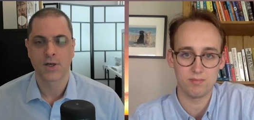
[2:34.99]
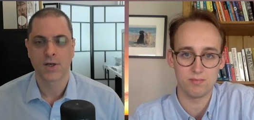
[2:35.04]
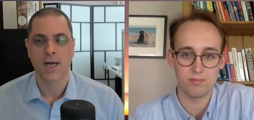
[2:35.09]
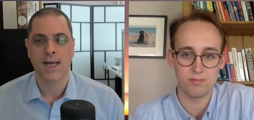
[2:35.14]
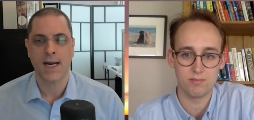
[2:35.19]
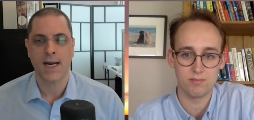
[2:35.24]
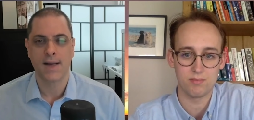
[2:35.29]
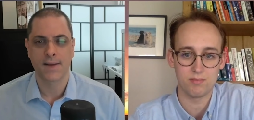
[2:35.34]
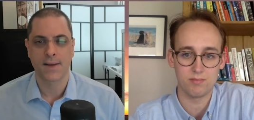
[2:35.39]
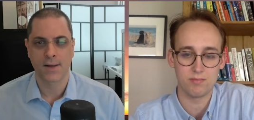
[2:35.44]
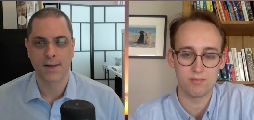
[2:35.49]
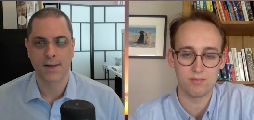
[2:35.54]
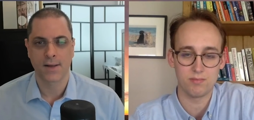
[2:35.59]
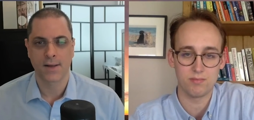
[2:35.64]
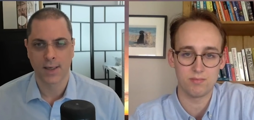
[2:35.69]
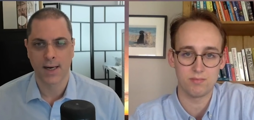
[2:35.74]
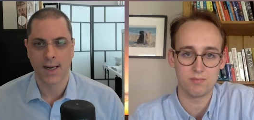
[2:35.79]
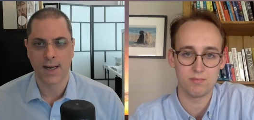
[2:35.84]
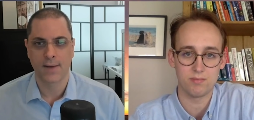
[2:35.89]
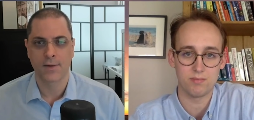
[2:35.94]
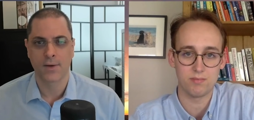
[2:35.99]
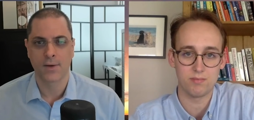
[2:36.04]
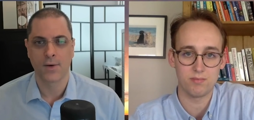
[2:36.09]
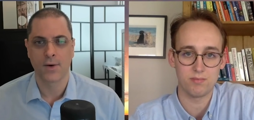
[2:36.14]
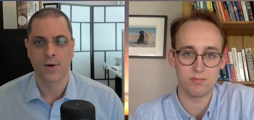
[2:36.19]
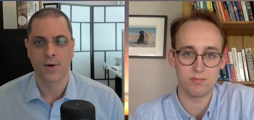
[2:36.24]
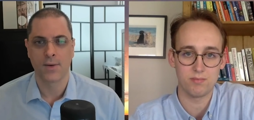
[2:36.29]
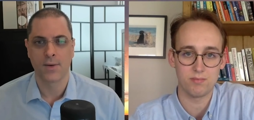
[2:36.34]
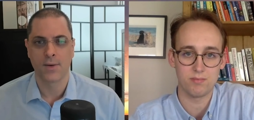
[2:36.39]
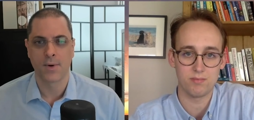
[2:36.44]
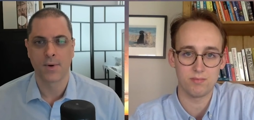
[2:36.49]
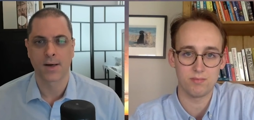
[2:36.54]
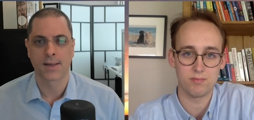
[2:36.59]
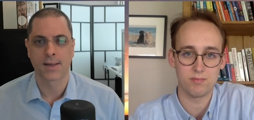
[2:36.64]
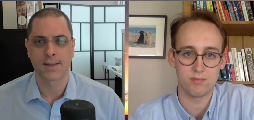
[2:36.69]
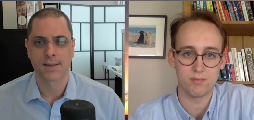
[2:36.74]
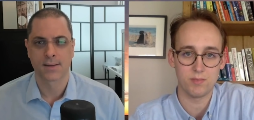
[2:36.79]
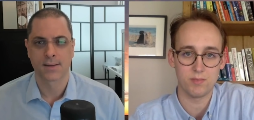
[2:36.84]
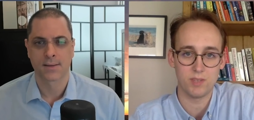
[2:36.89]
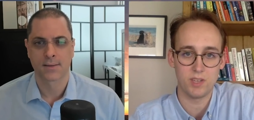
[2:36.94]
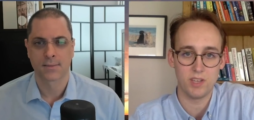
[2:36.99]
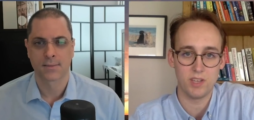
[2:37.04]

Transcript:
Speaker 1: Jack, anything else you're looking at in the oil markets?